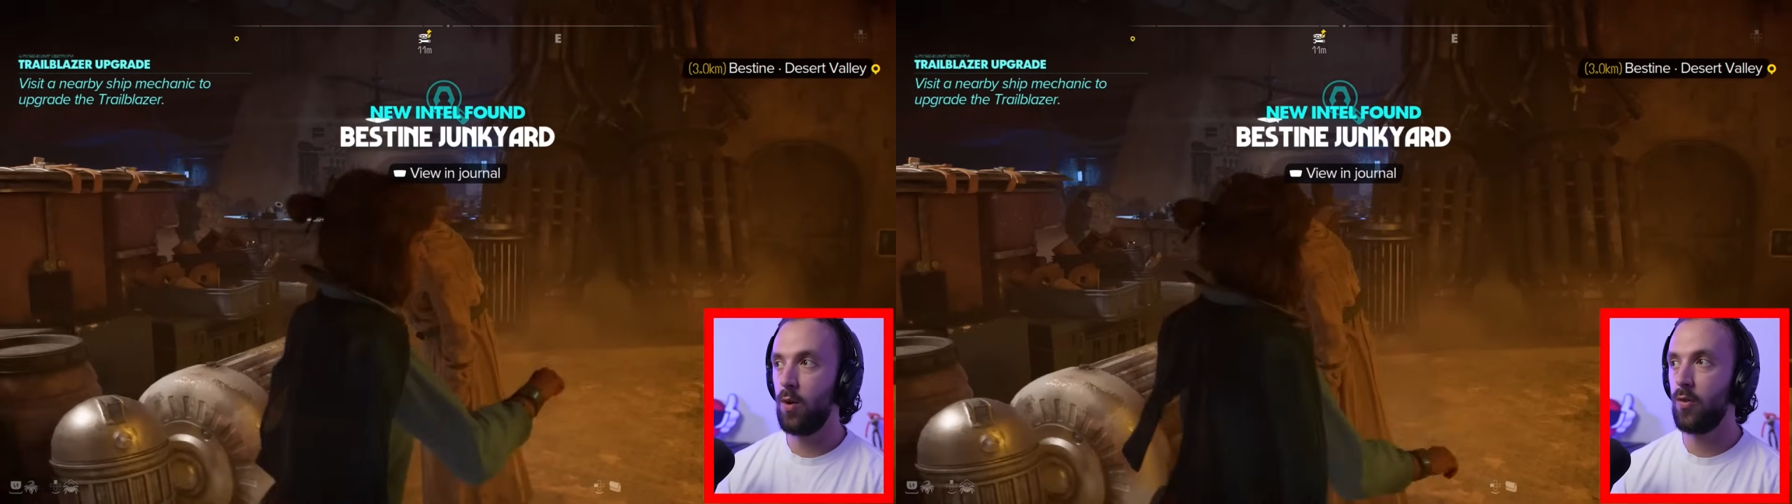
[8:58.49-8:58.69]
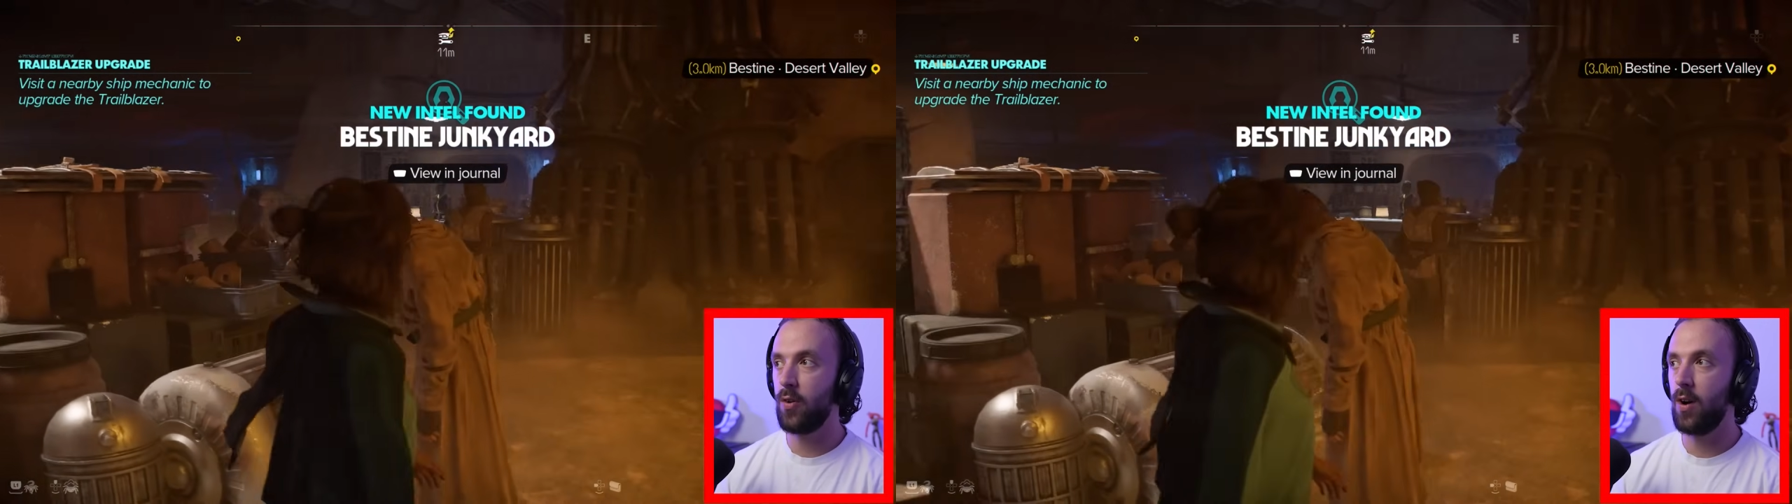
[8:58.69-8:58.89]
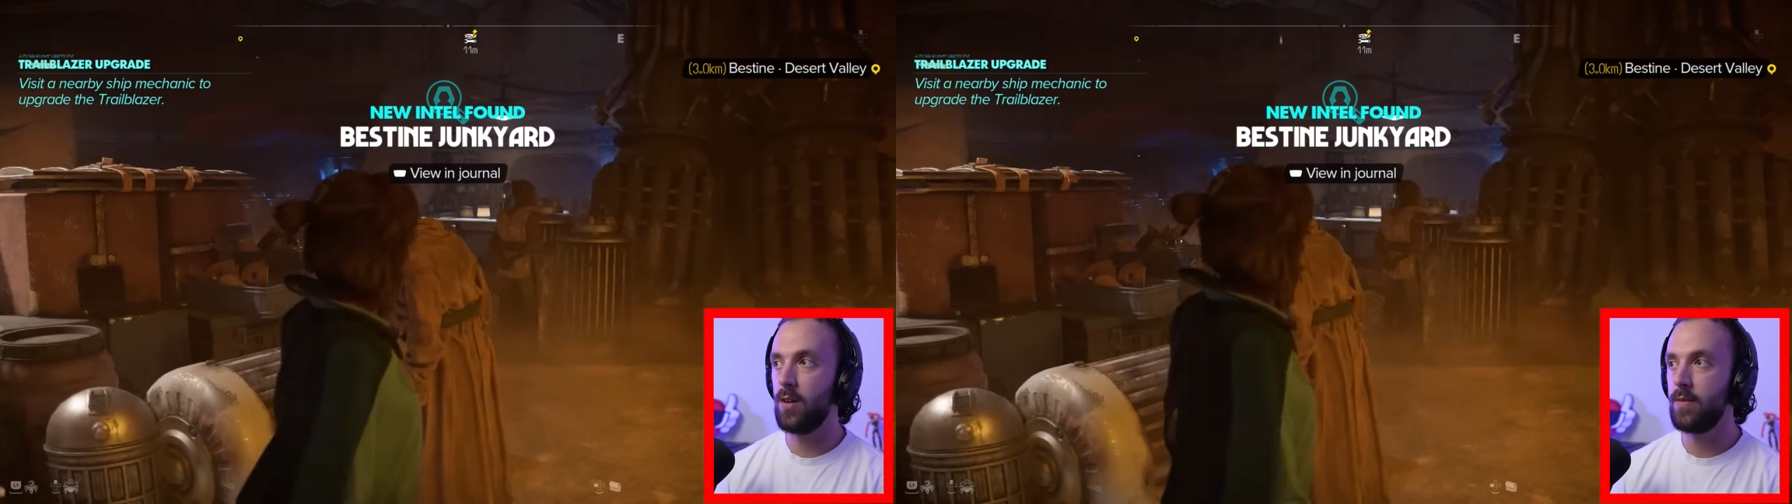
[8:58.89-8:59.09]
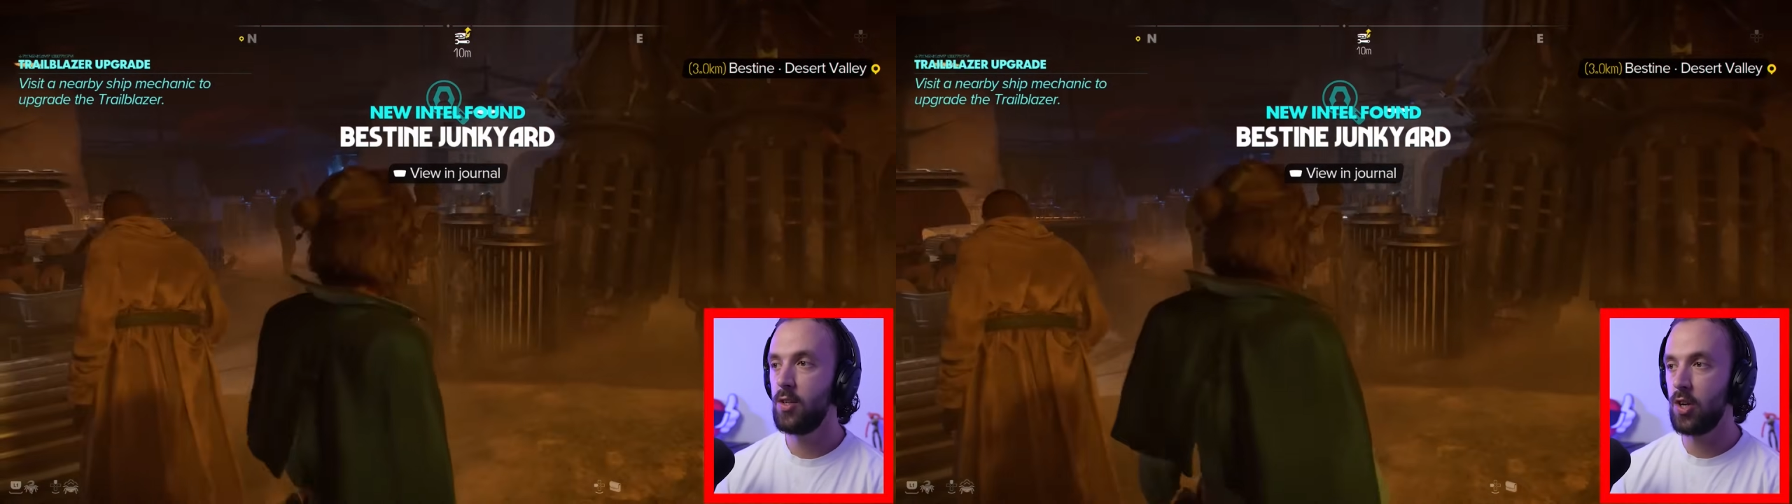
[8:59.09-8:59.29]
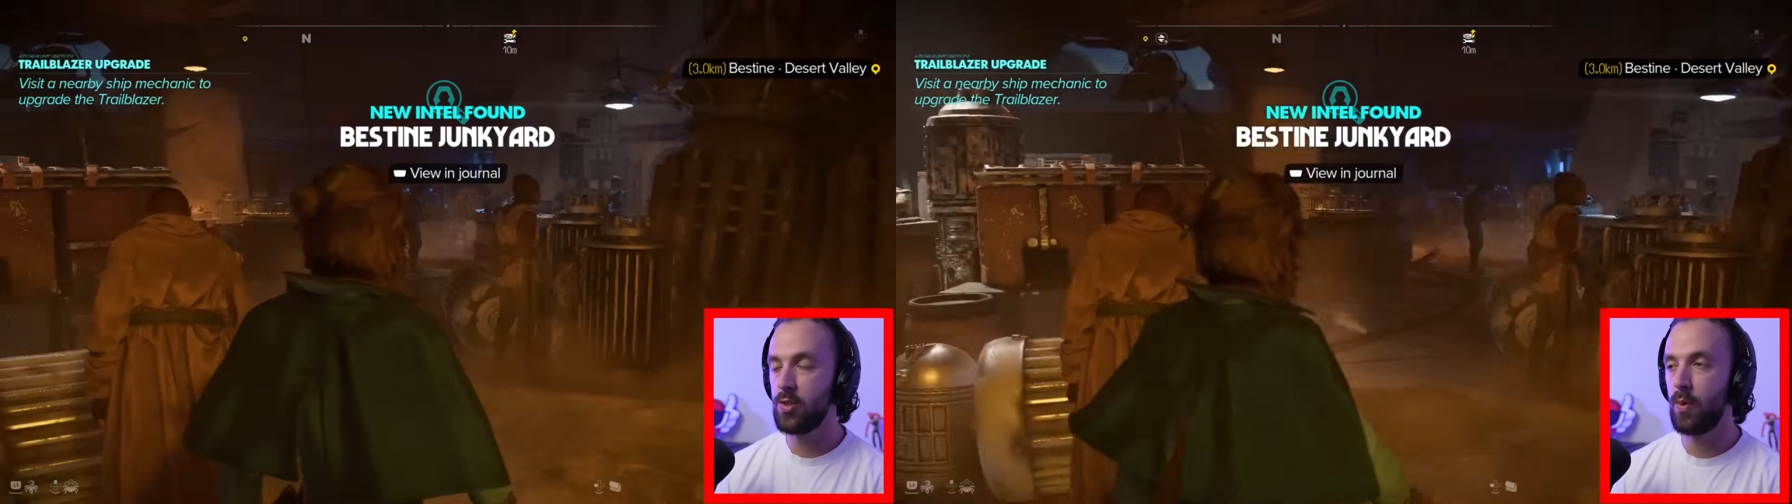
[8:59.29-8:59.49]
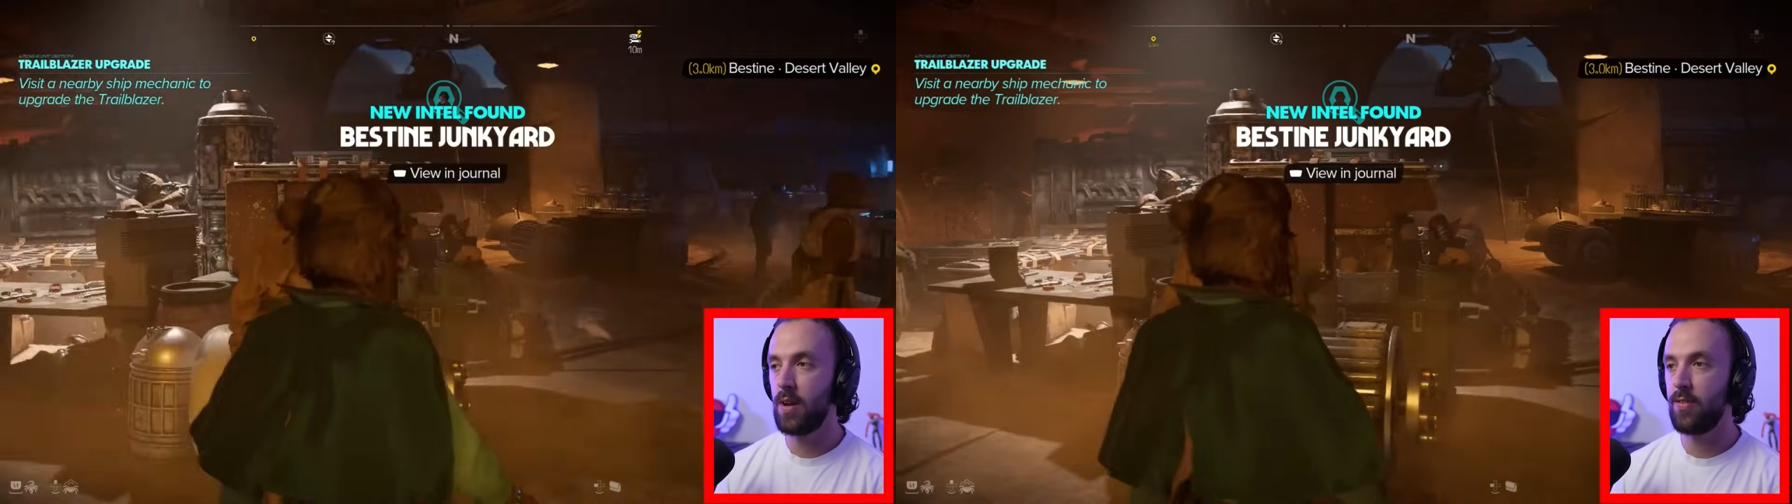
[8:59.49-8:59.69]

Also, just want to